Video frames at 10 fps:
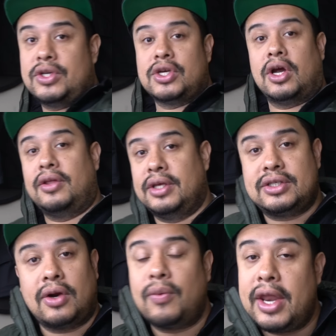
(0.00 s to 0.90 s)
which are
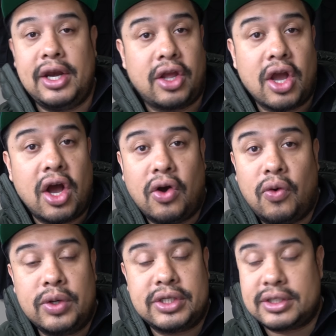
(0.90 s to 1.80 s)
these are ready to go.
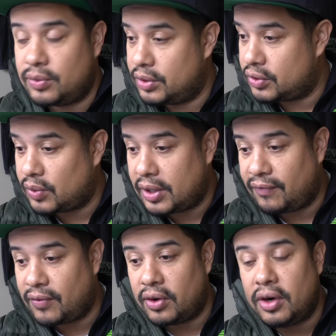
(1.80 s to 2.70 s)
We're just we're just
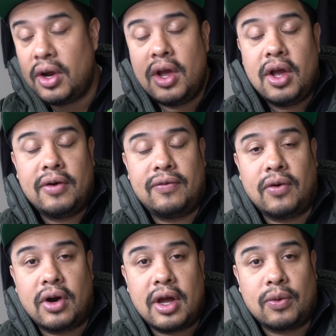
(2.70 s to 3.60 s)
waiting for
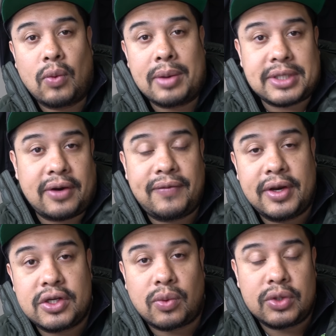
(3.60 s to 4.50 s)
for uh, the website to
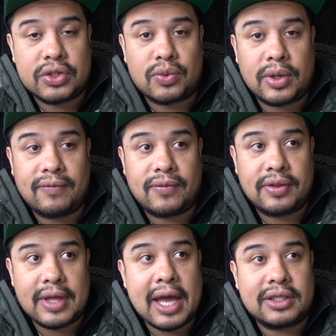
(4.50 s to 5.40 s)
finish. We're just waiting for
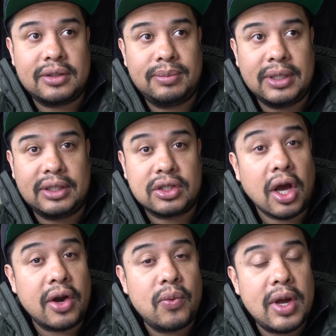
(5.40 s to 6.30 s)
that to be
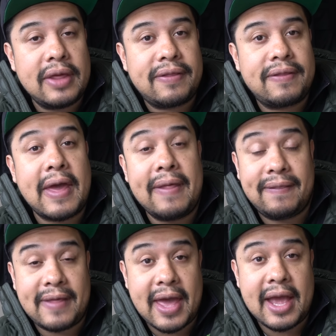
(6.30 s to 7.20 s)
done with,
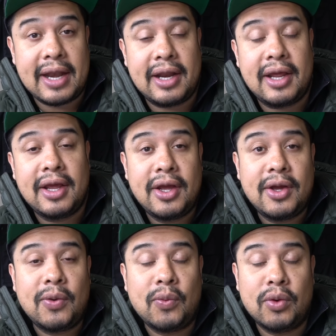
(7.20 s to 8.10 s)
and then
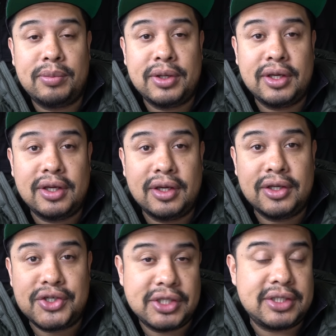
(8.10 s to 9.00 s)
will
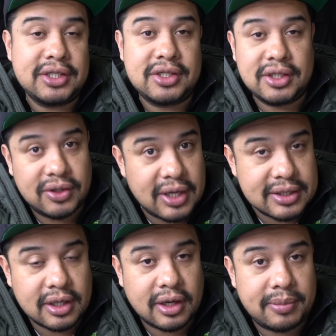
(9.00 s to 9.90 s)
be G T G. You
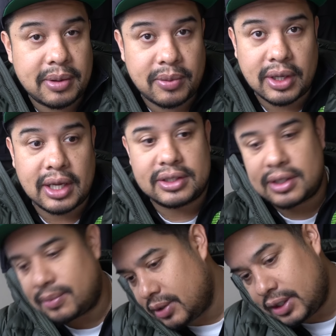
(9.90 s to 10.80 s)
guys are gonna be able to get
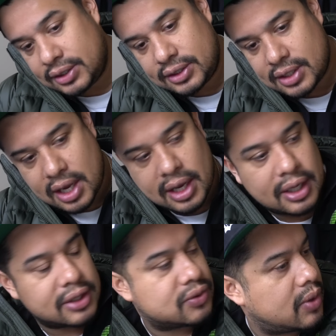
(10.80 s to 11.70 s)
some of these uh,
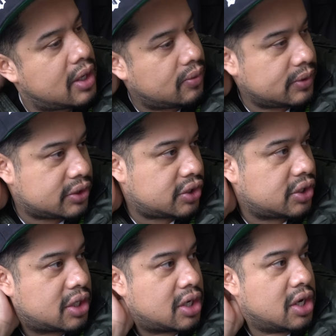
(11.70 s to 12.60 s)
as well, which